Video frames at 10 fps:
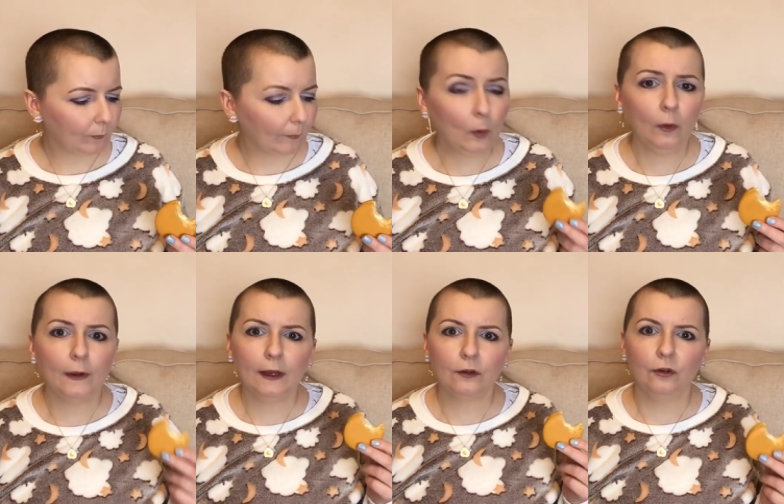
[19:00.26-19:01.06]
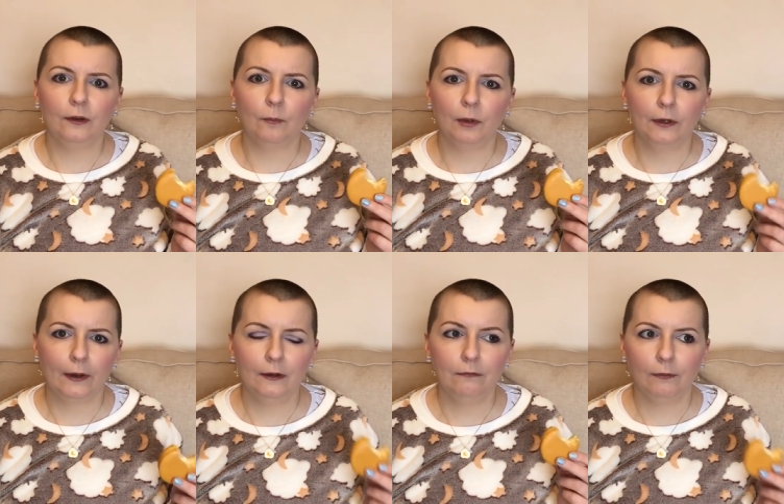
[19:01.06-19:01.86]
Well, actually the
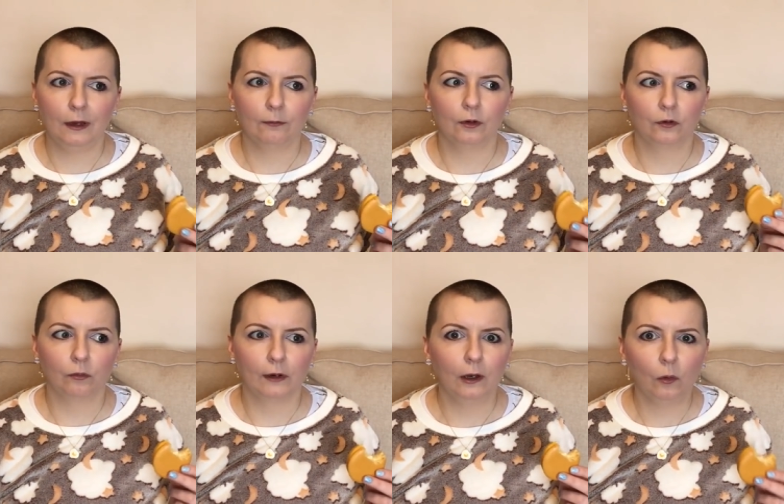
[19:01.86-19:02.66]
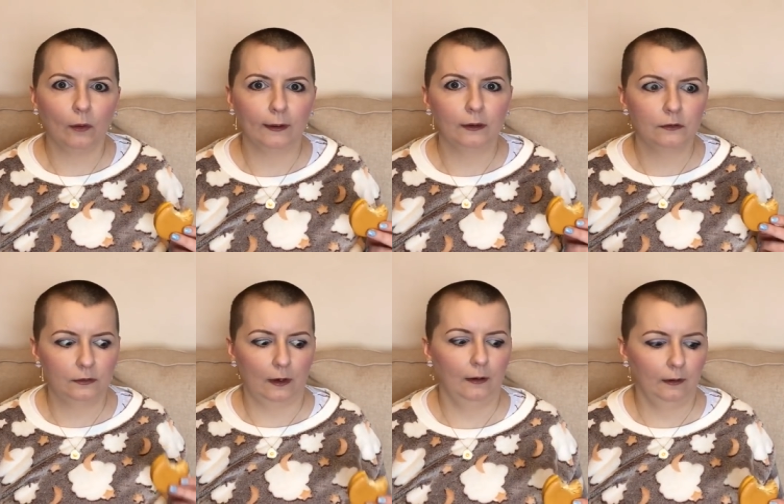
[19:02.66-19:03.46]
banana flavour is really quite
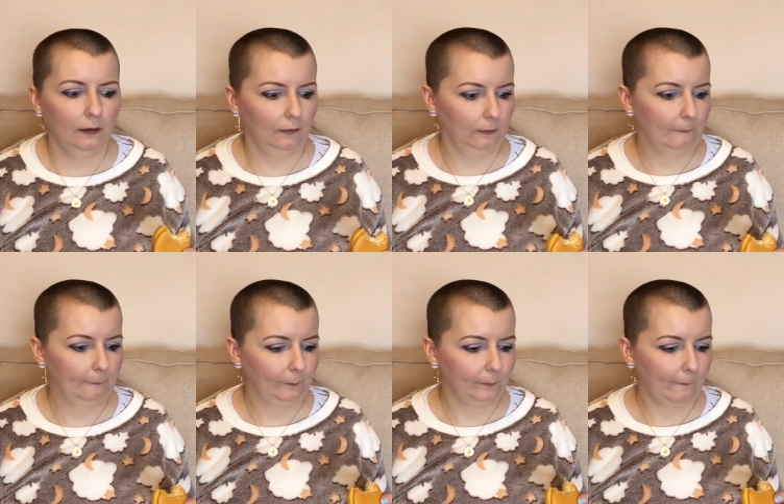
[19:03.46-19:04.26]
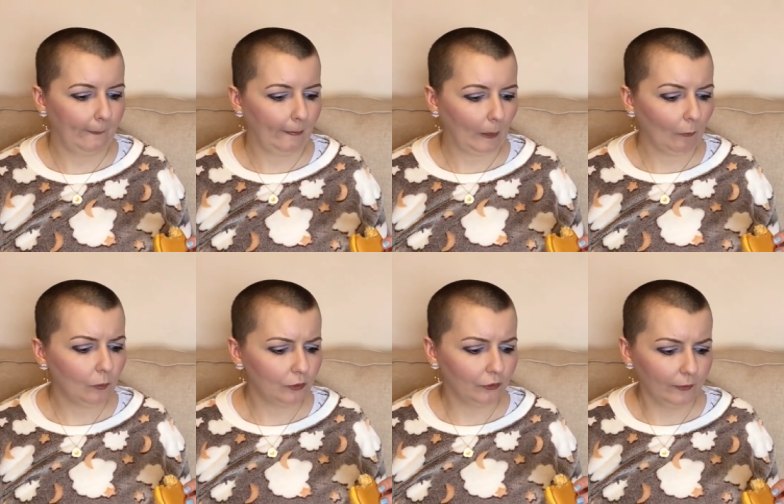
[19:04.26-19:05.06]
delicate, which is